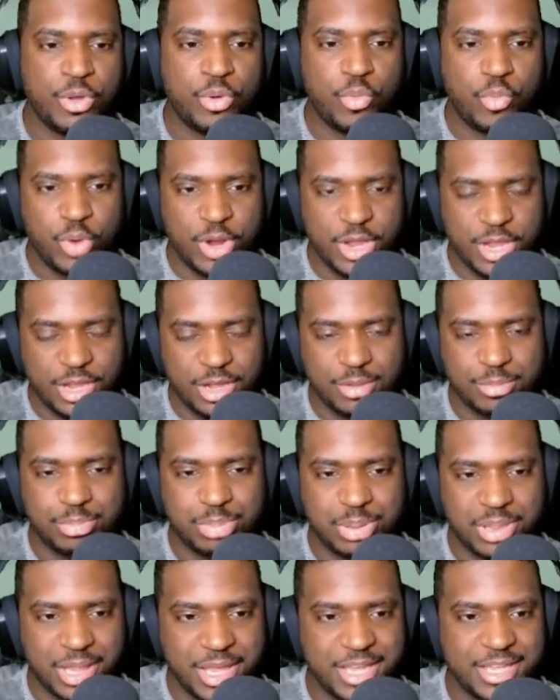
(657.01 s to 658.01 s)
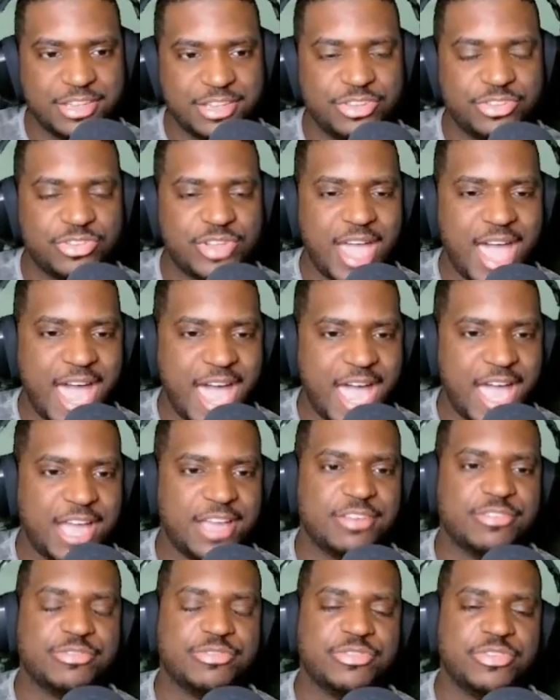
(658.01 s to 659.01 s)
where players
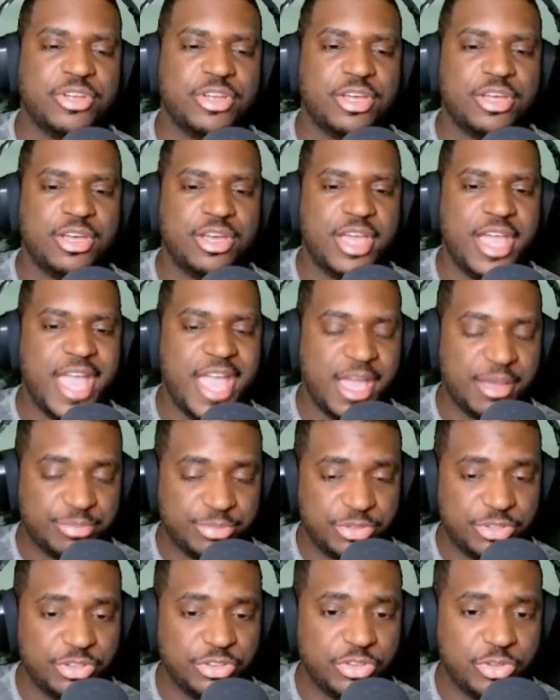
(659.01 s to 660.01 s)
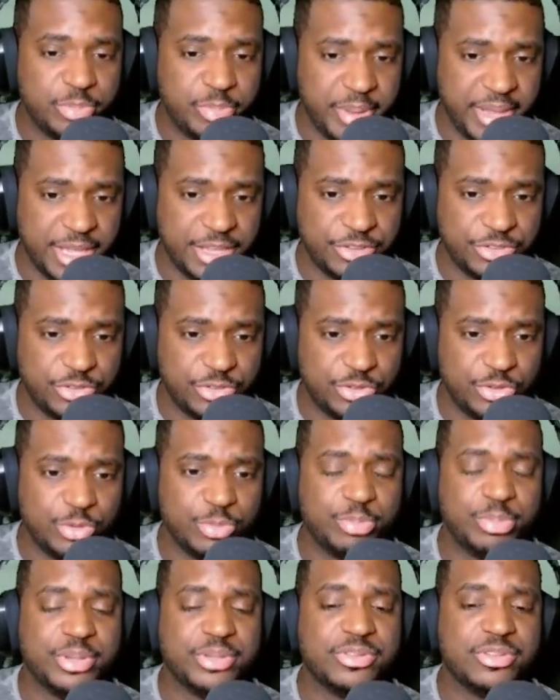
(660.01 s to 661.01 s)
have empty space to
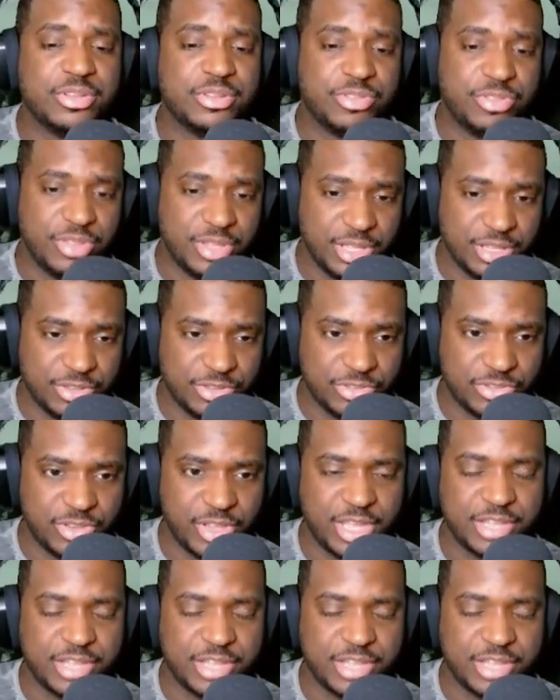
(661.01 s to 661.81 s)
put their things.